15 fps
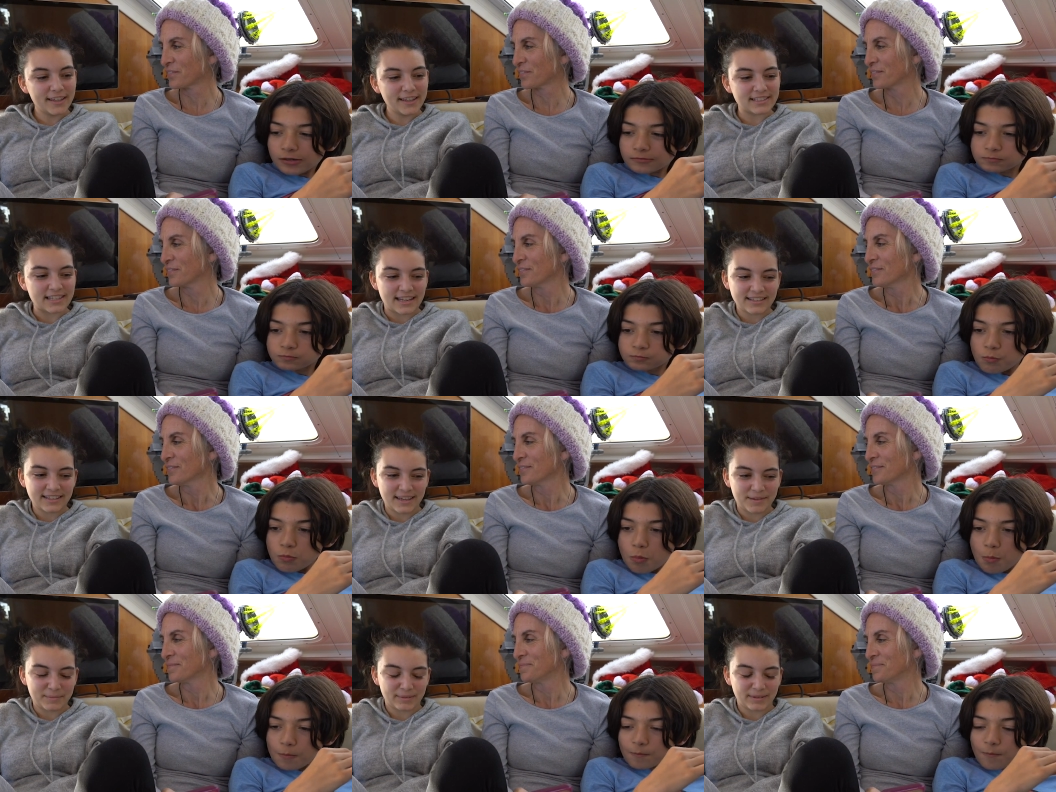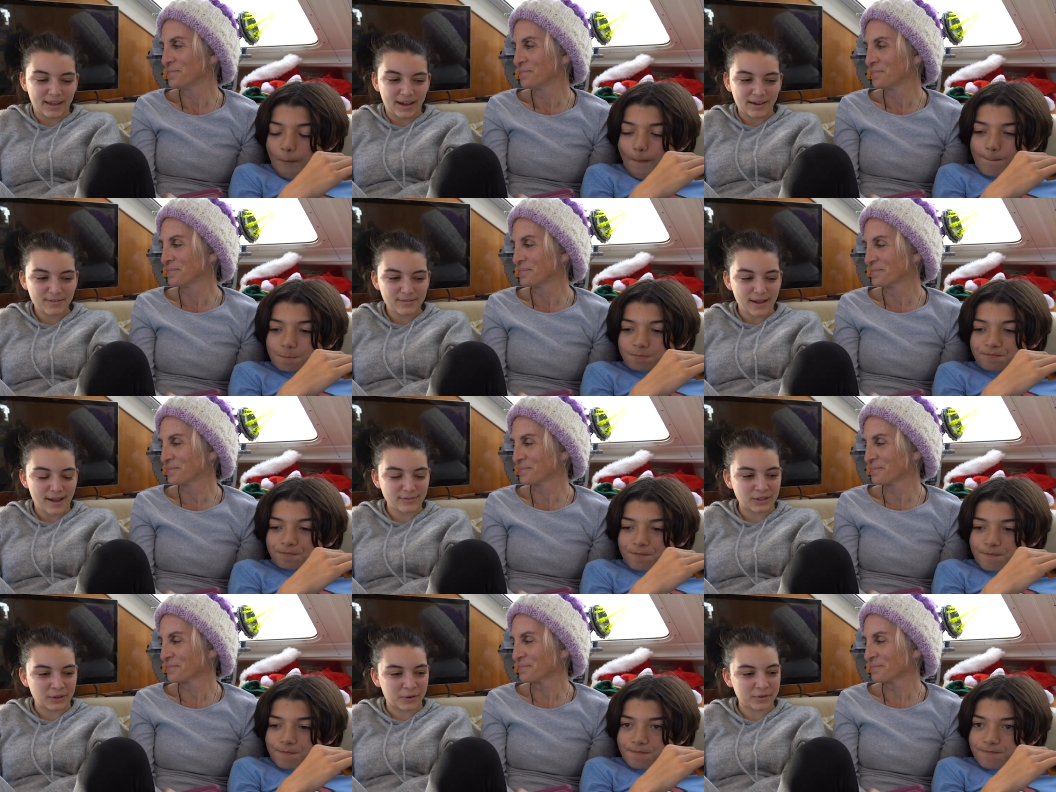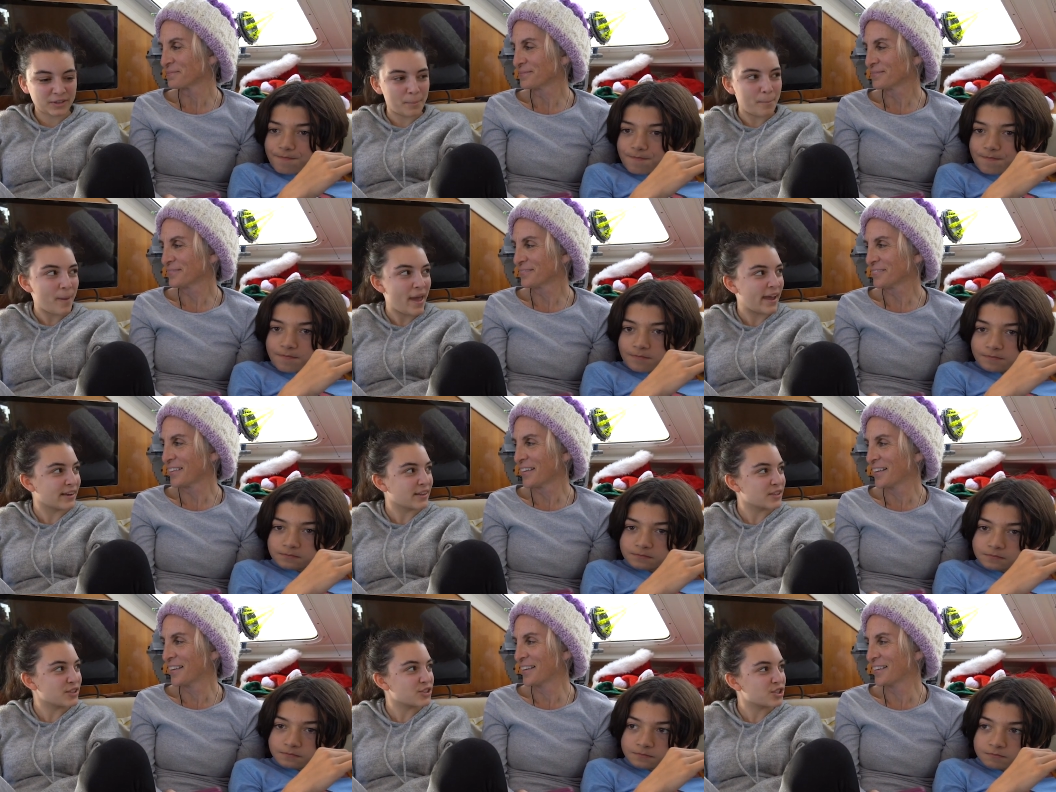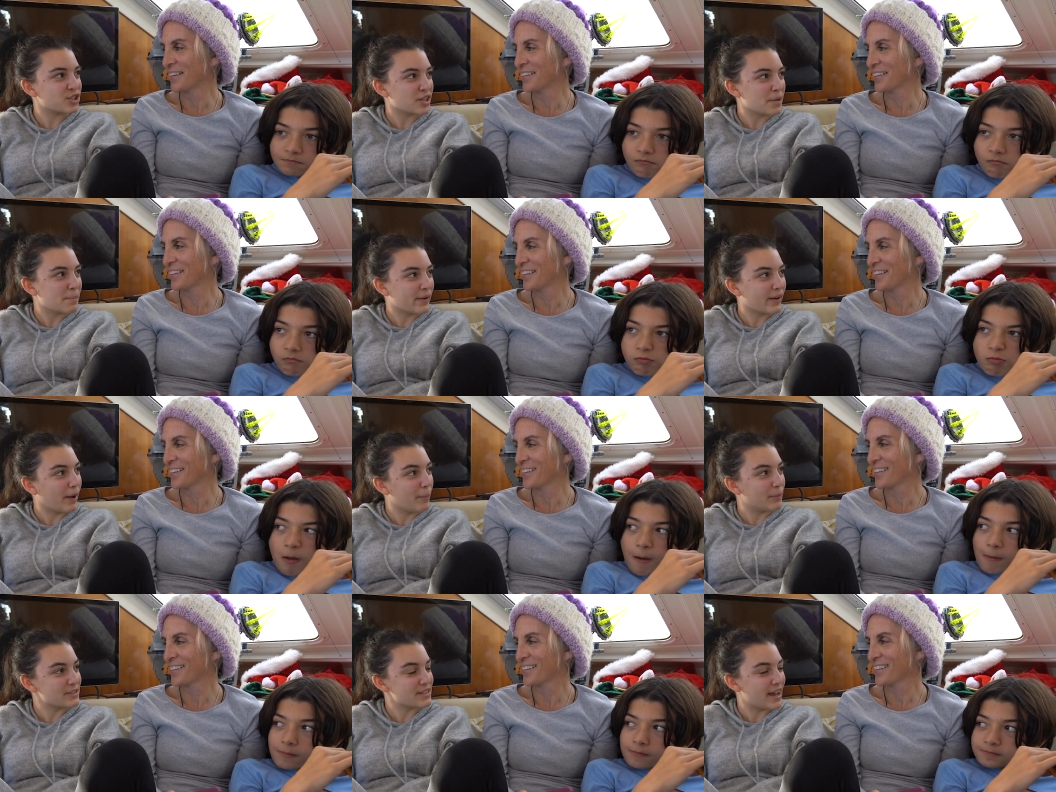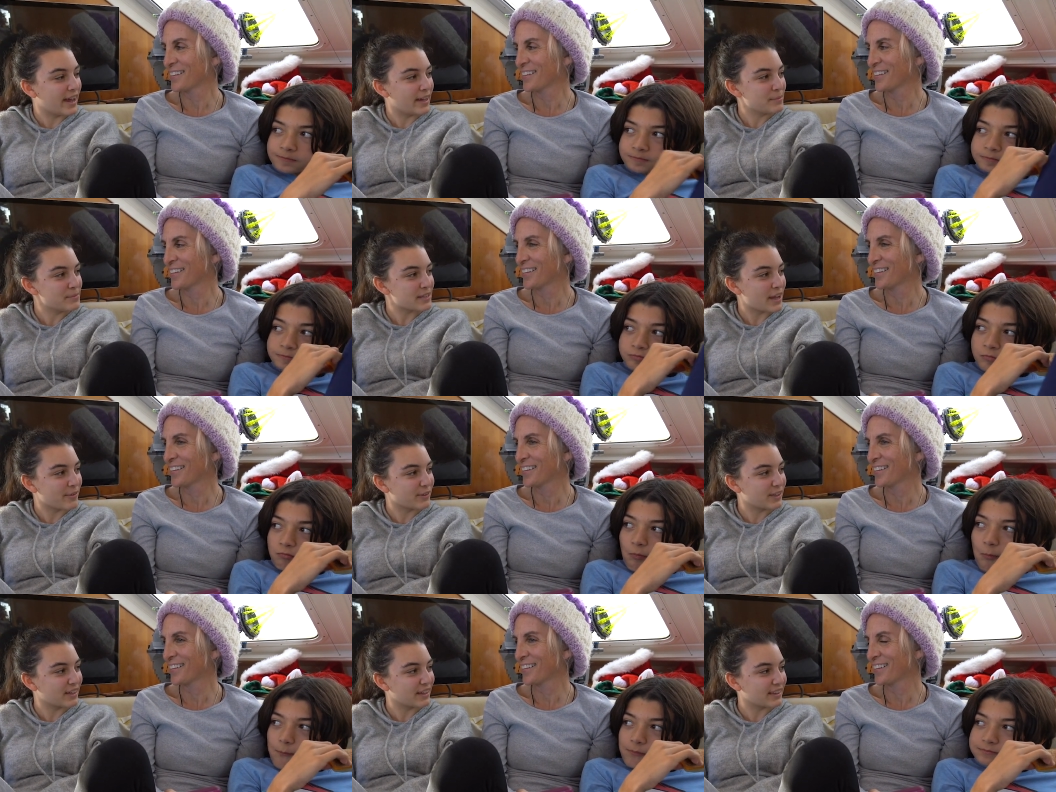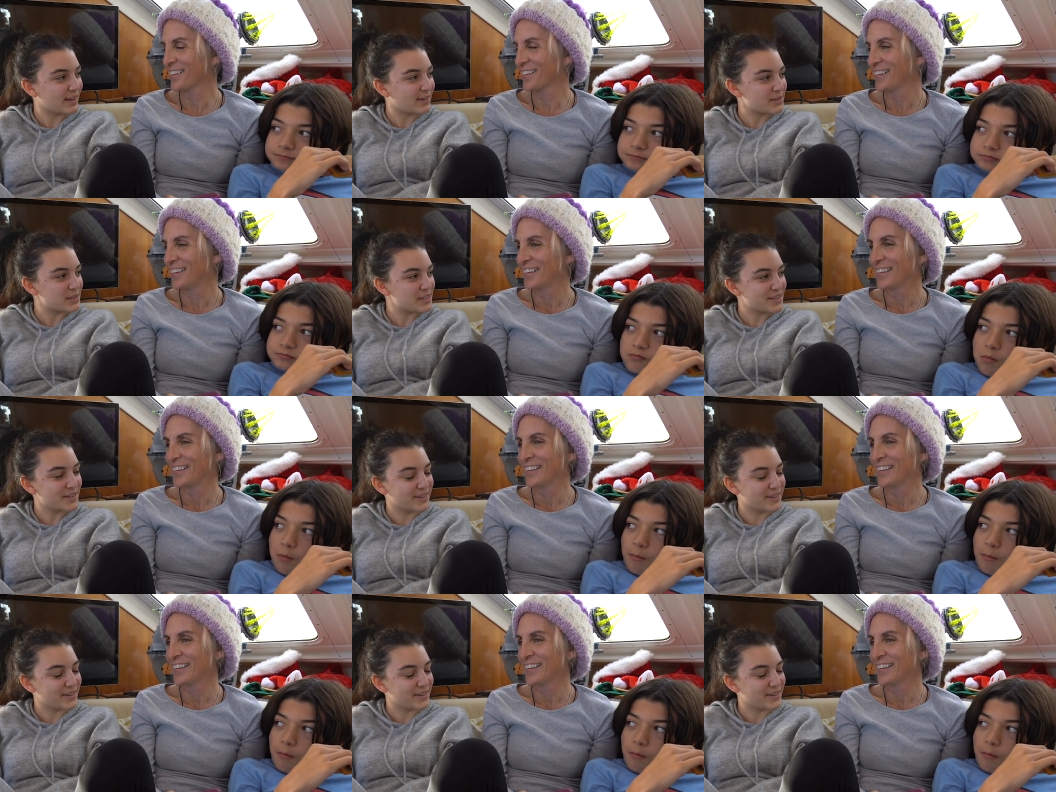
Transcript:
Speaker 1: liked Endgame, but now having heard Companionship a couple times, I really like that one too.